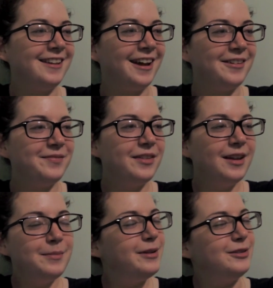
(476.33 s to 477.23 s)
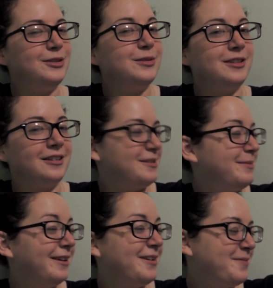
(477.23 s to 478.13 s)
Yeah. Beatles don't suck to
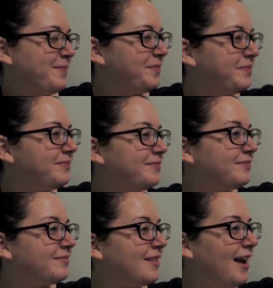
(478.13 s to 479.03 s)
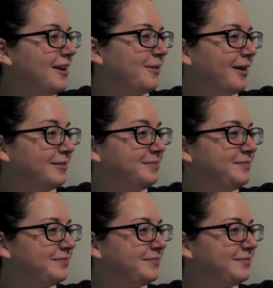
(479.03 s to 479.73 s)
me. Anyway.